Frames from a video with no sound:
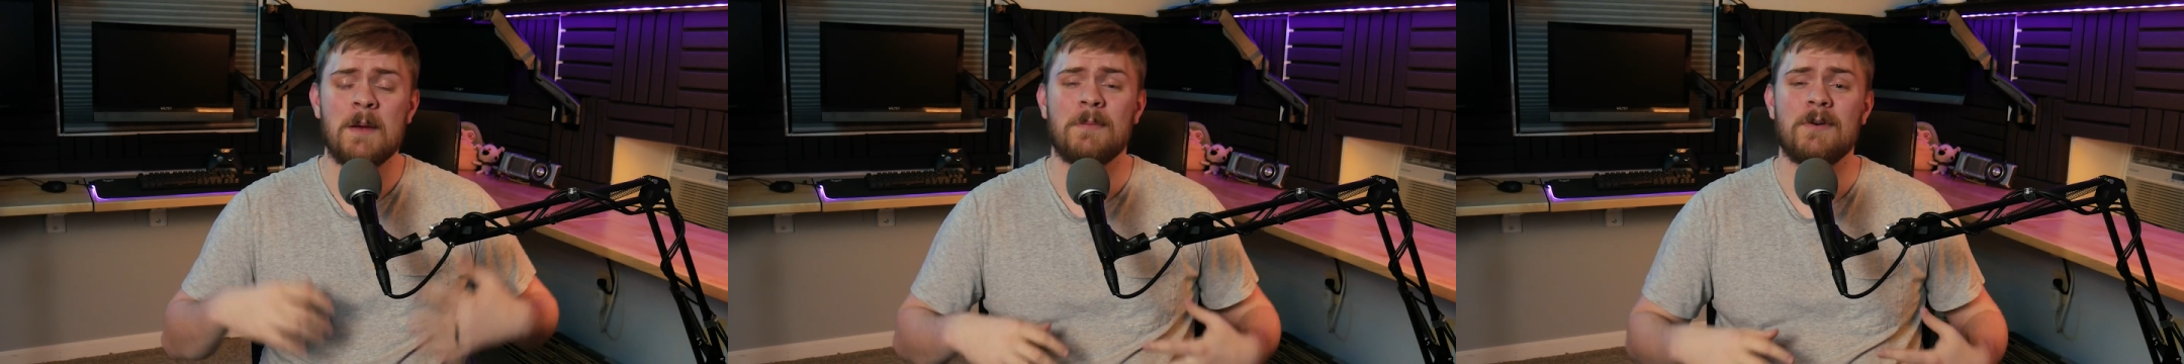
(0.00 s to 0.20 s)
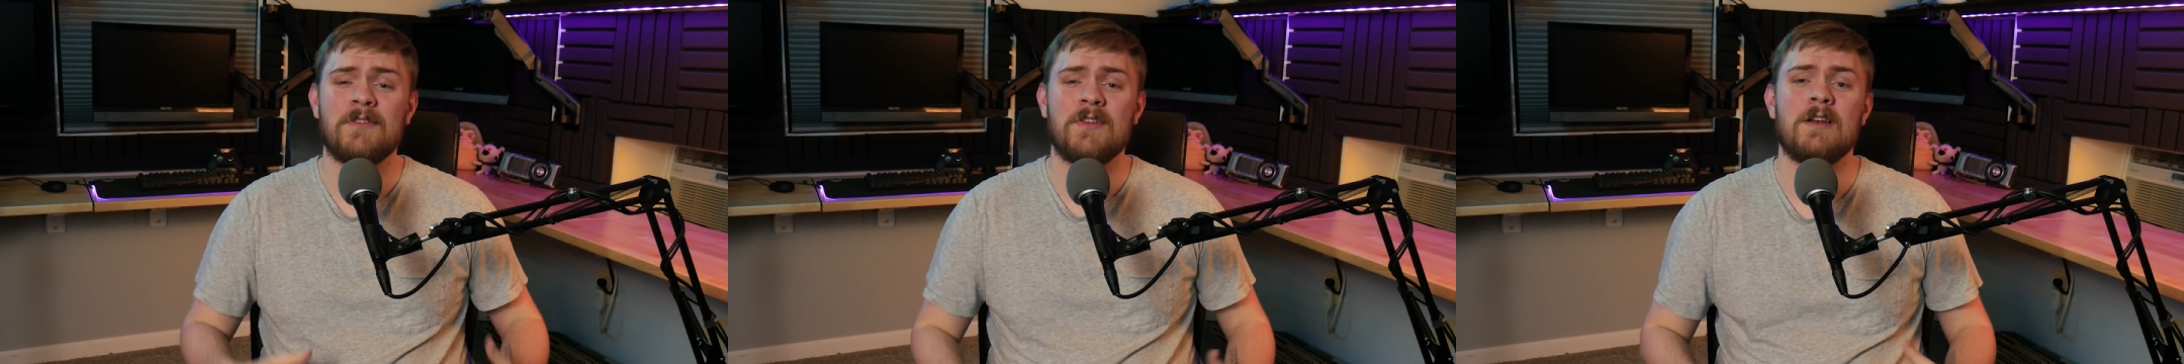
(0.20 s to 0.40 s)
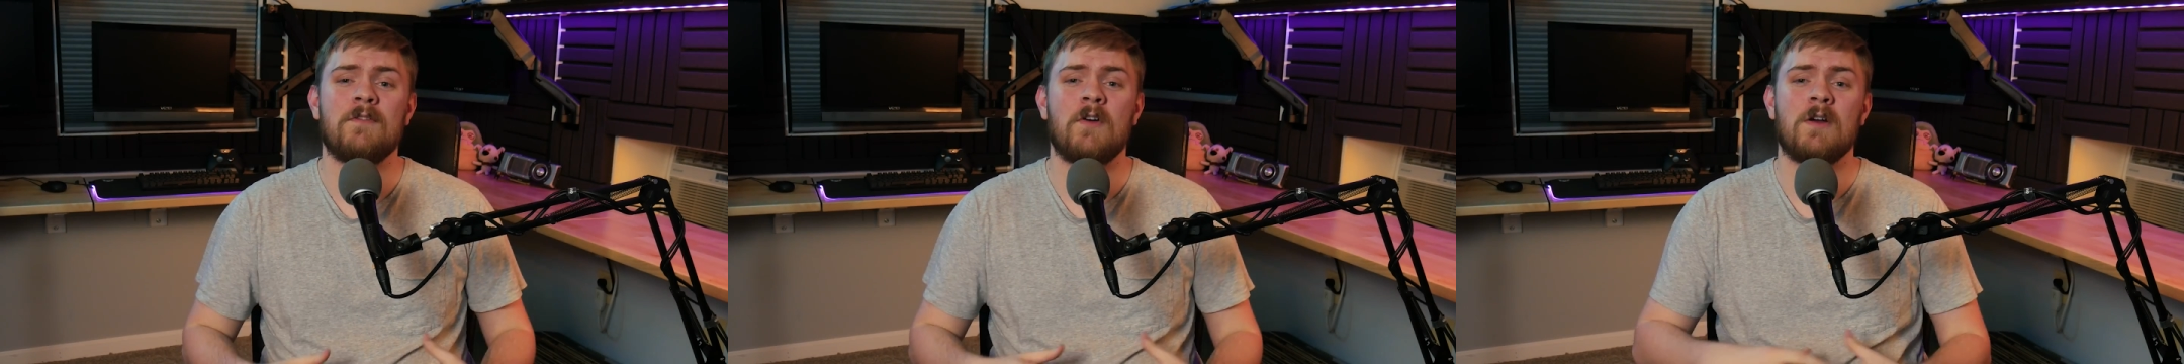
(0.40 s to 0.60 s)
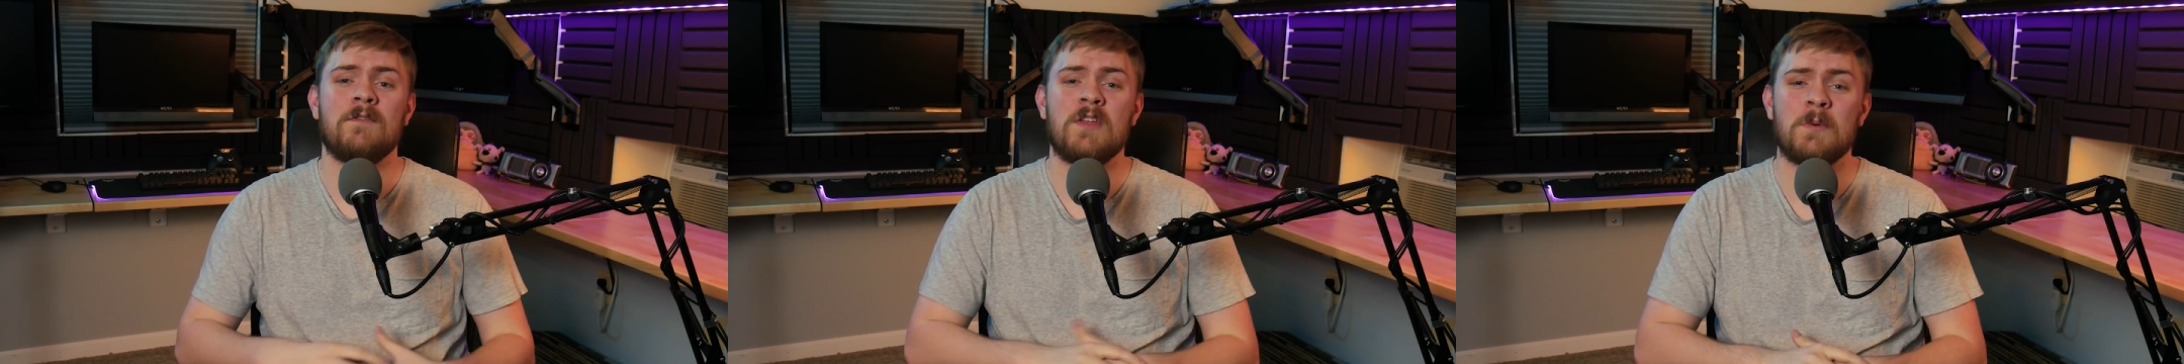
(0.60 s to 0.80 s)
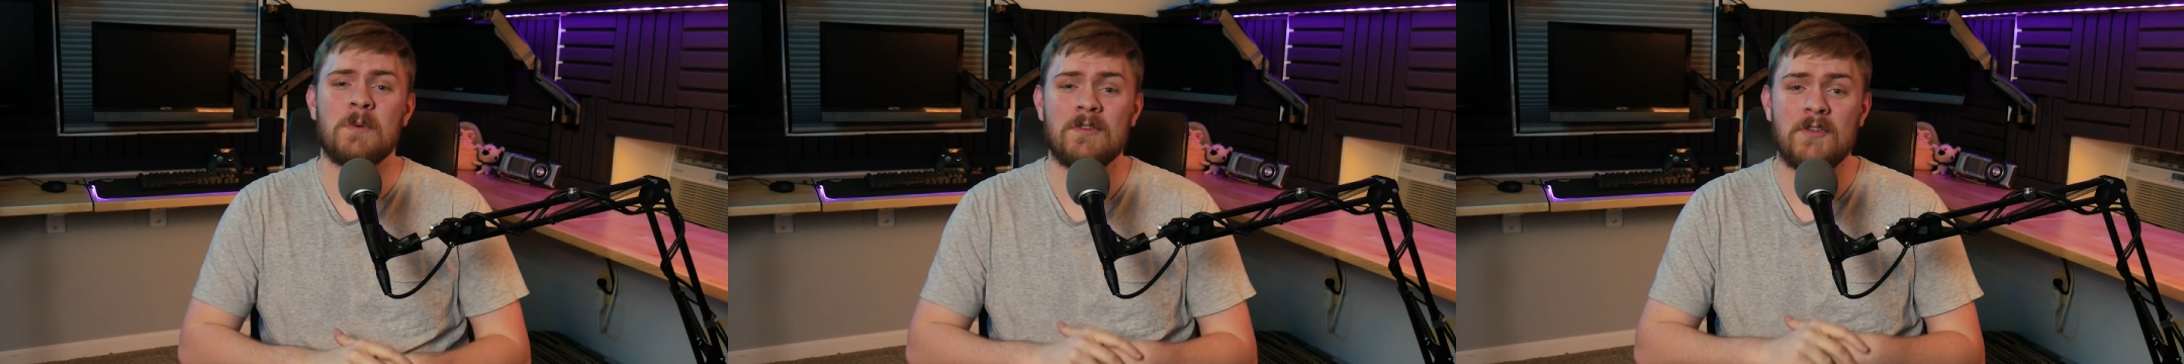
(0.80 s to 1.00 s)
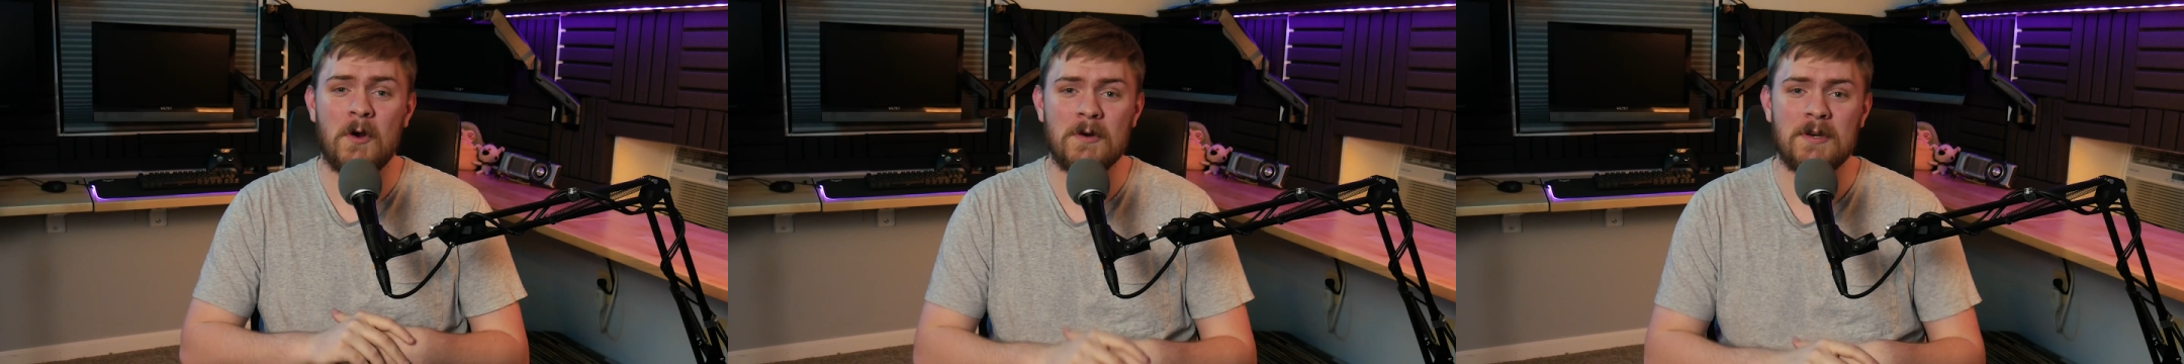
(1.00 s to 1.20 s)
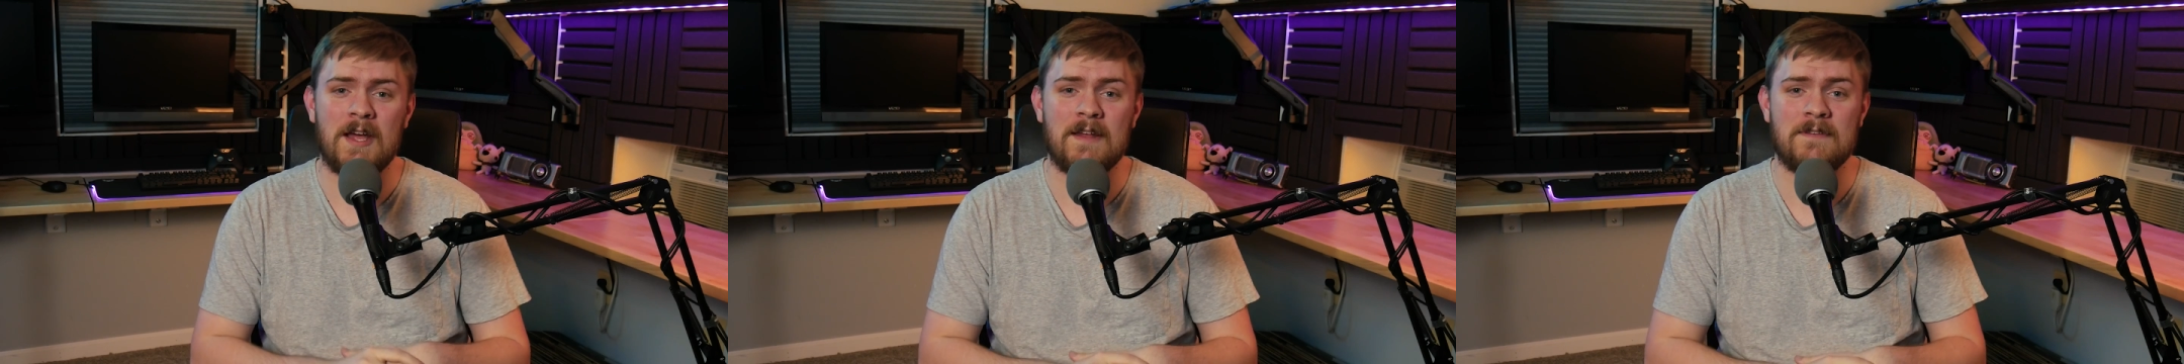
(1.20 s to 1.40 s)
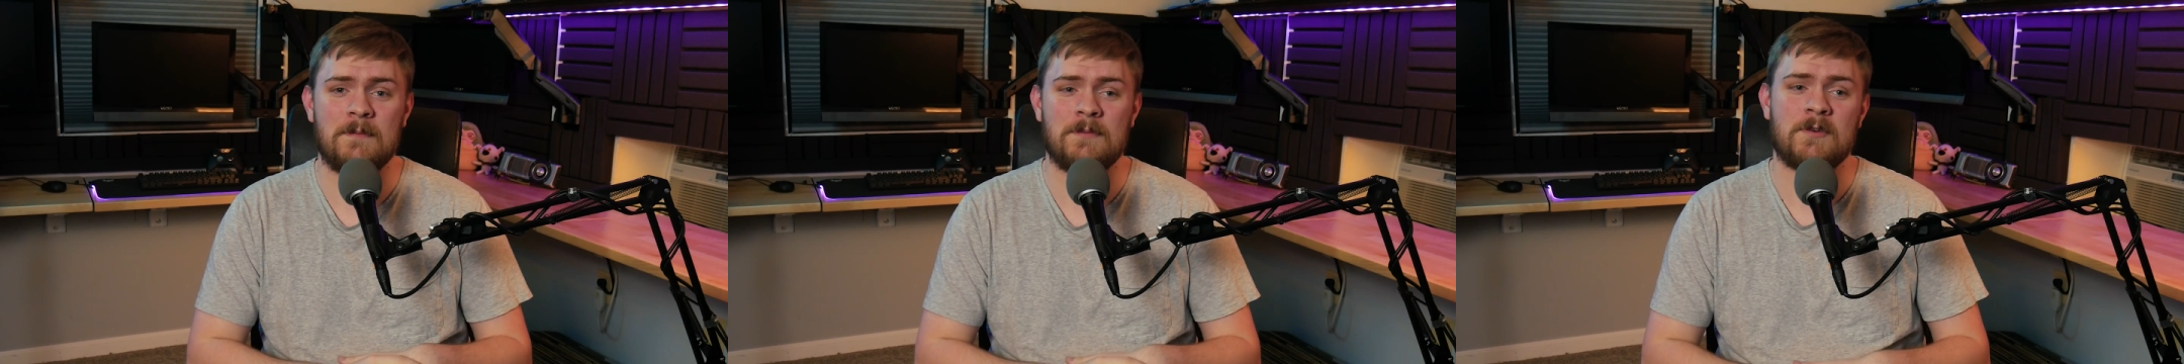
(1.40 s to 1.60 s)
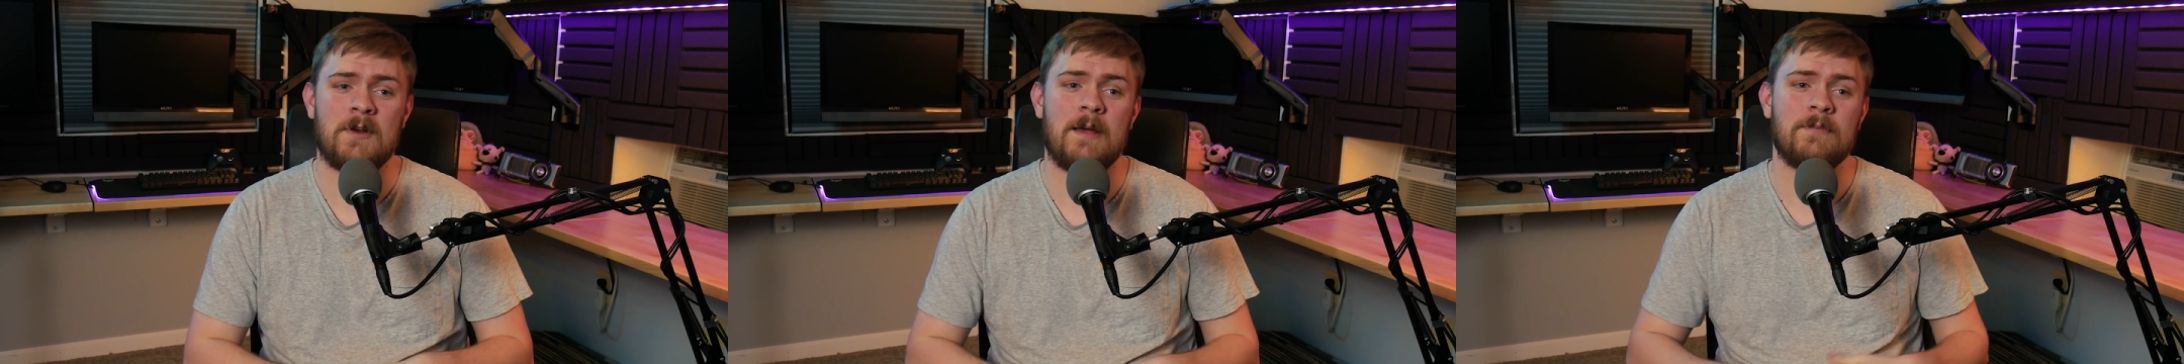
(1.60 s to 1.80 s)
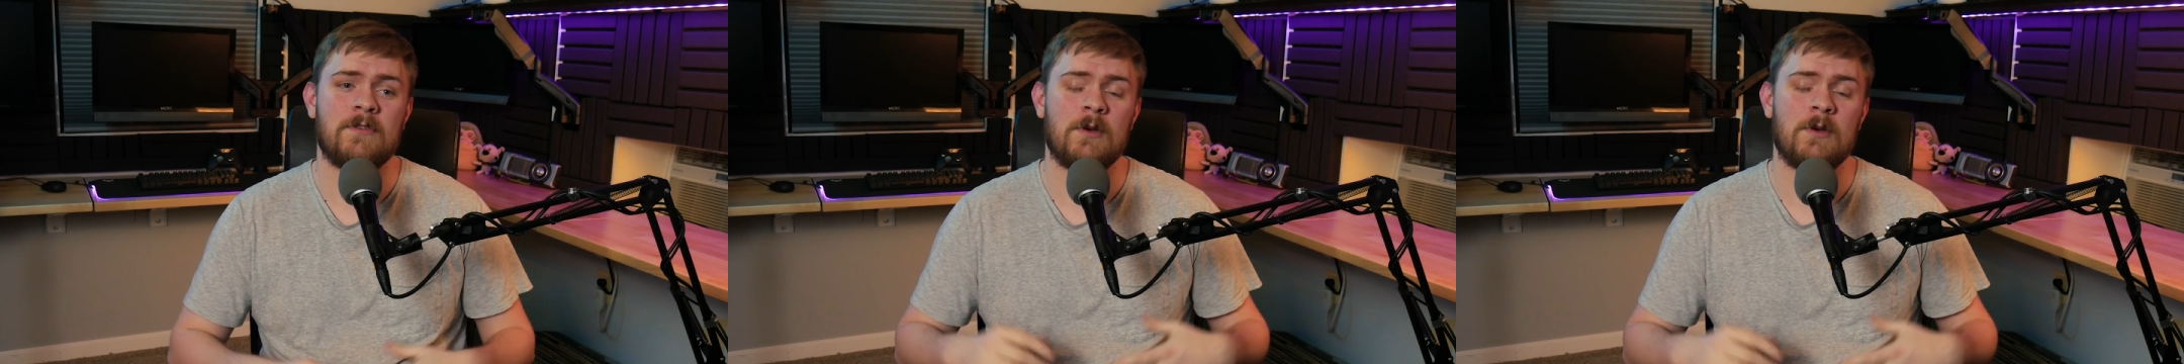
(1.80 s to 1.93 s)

% of our viewers are not subscribed.